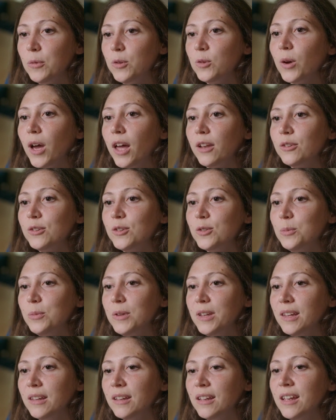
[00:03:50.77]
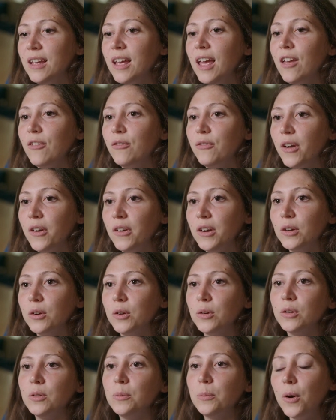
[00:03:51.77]
you had to be a very
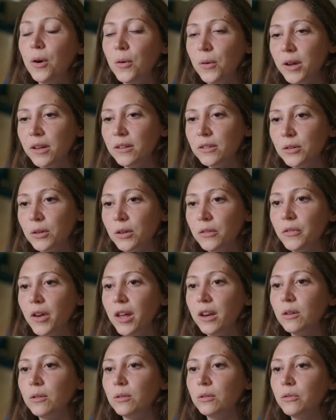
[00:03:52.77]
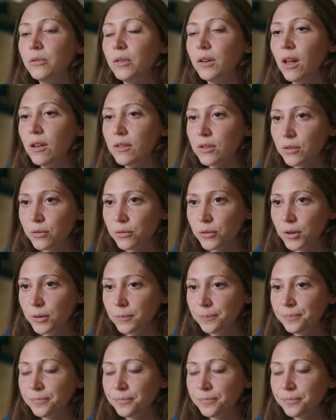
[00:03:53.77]
good poet or a very good philosopher.